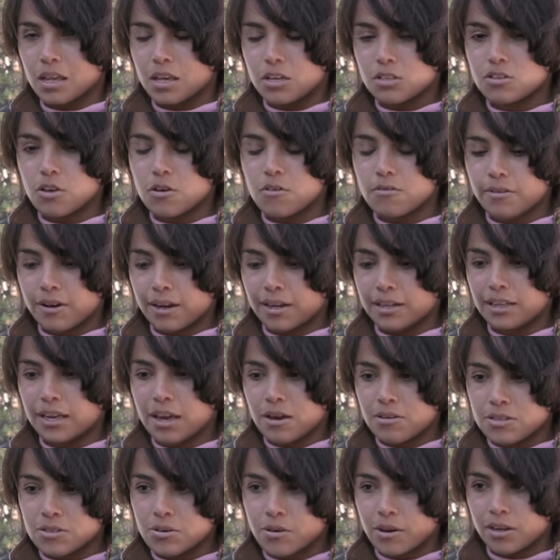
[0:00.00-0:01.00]
So finally,
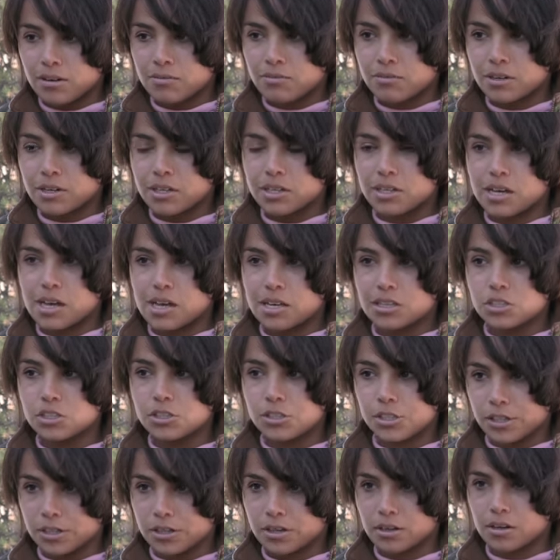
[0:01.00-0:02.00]
I was going for a
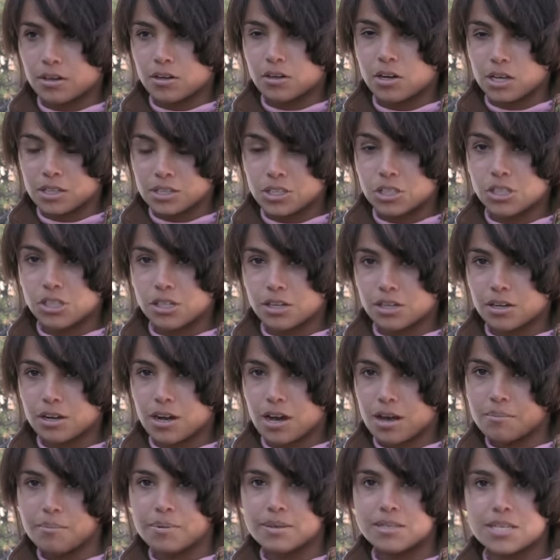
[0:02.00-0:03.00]
cheer
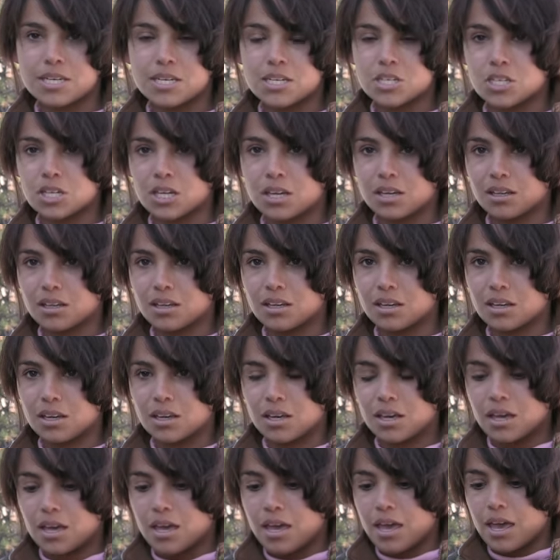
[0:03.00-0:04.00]
competition,
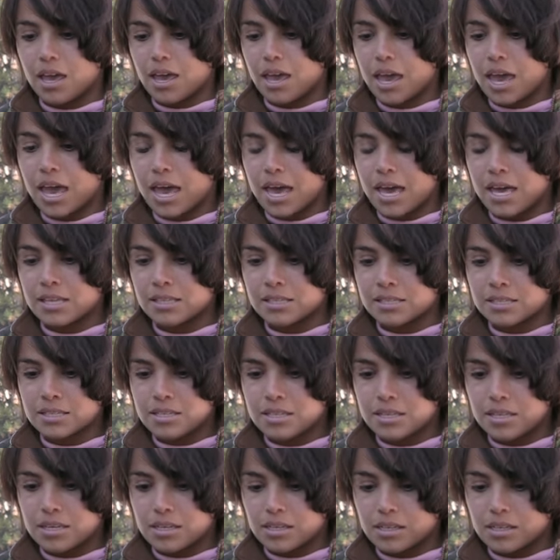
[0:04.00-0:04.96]
and